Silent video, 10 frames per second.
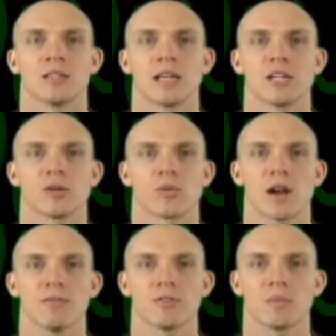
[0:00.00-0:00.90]
Take your
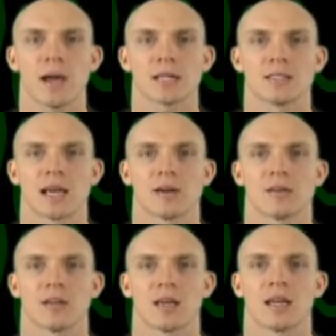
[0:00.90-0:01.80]
right foot back
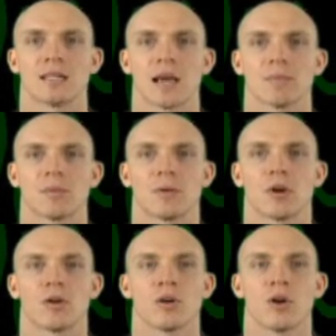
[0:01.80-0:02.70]
down and tap the
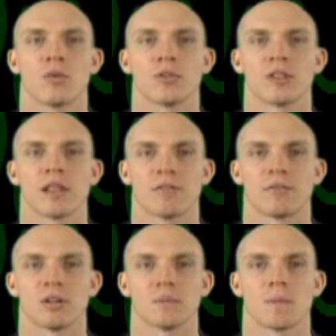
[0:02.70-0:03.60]
ball with the
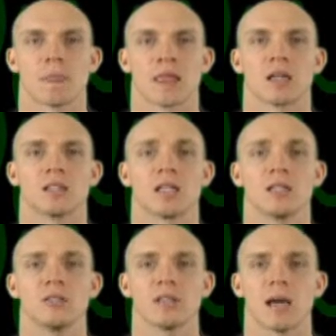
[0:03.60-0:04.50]
left foot.
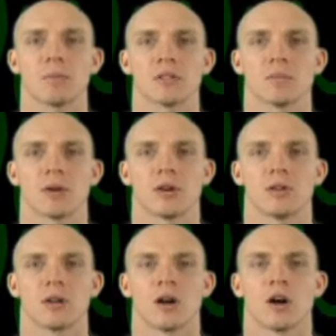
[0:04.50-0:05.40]
Continue tapping the
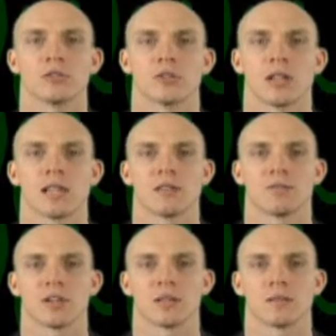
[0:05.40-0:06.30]
ball, alternating
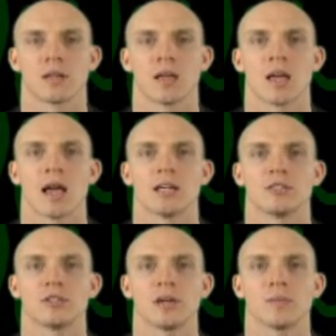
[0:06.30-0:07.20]
feet.
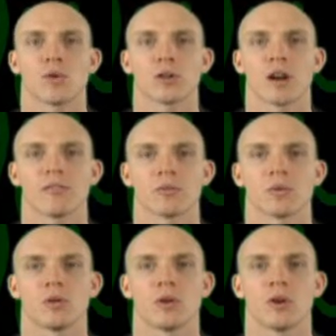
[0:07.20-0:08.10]
As you get more
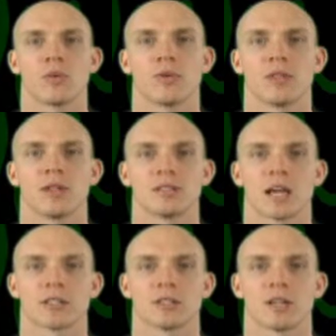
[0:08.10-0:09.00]
comfortable with this
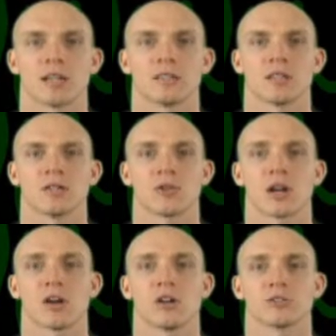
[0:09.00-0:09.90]
exercise, try
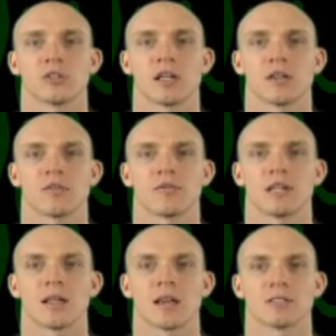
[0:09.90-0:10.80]
to alternate your
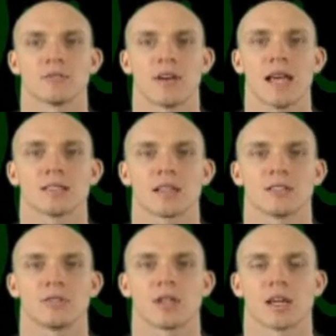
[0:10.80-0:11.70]
feet as fast
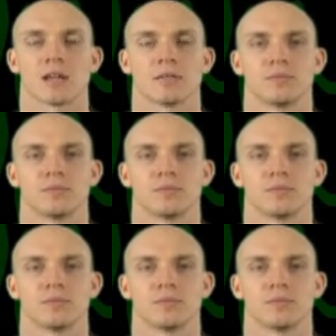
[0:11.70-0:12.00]
as you can.